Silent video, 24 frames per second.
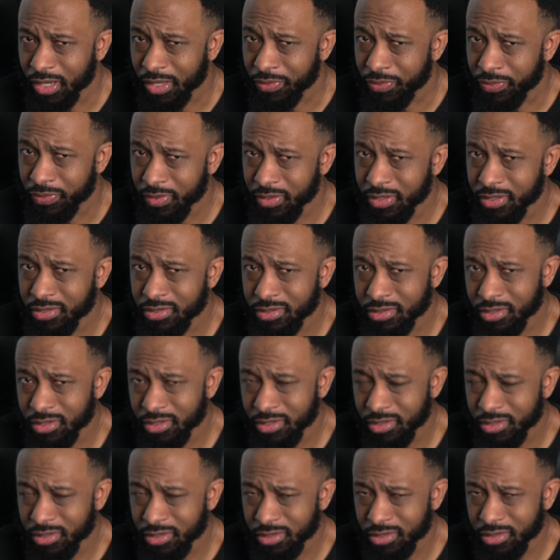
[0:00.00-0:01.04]
I think,
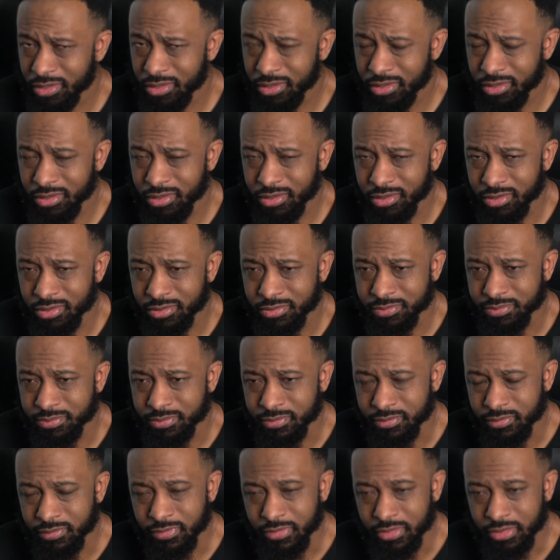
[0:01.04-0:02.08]
uh,
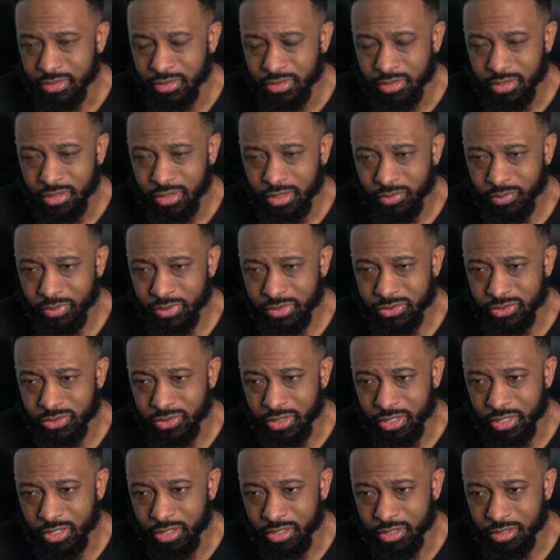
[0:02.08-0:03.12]
what is her
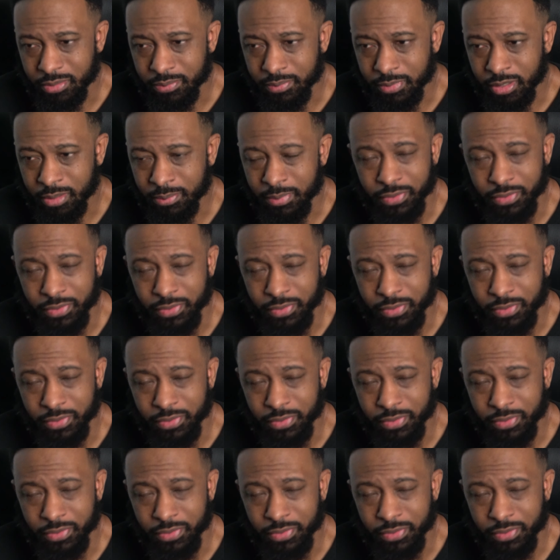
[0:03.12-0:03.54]
name? Um, I